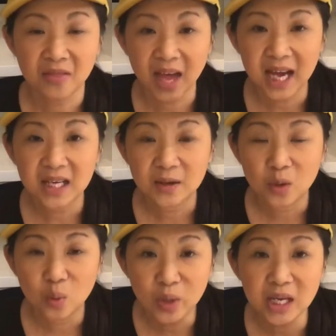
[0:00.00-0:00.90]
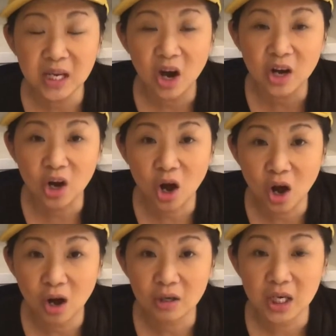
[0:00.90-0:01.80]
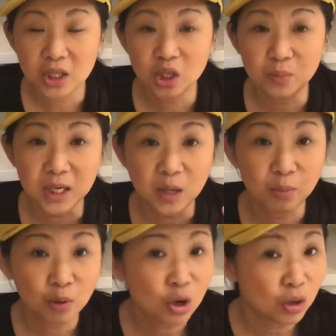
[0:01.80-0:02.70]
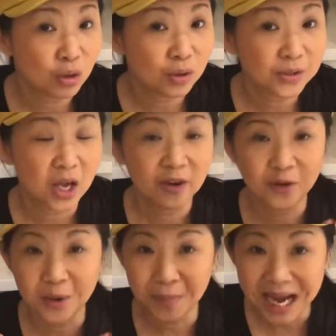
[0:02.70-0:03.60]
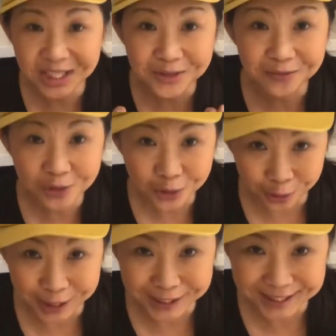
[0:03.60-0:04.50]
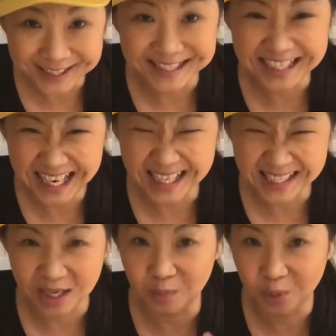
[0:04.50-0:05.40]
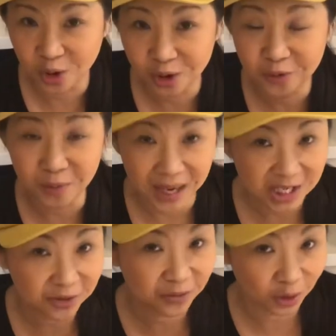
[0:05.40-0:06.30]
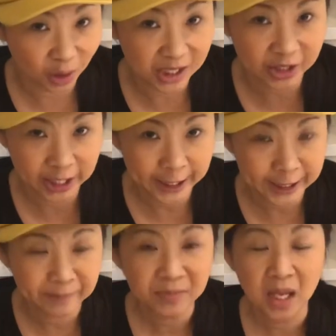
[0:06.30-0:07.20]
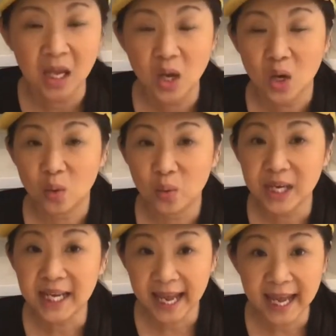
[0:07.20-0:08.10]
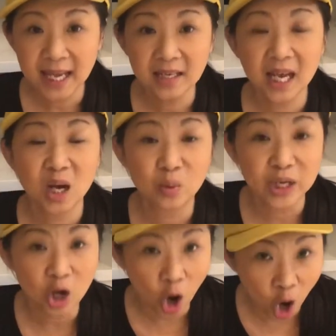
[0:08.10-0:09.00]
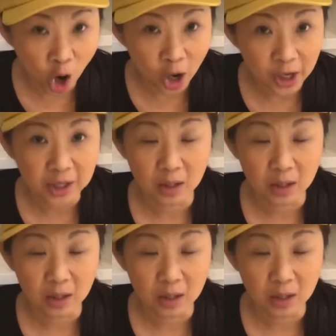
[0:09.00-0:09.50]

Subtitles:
that we are called to be pros for ambassador for Christ. Yes, pro for ambassador for Christ, you get it? We can and we are.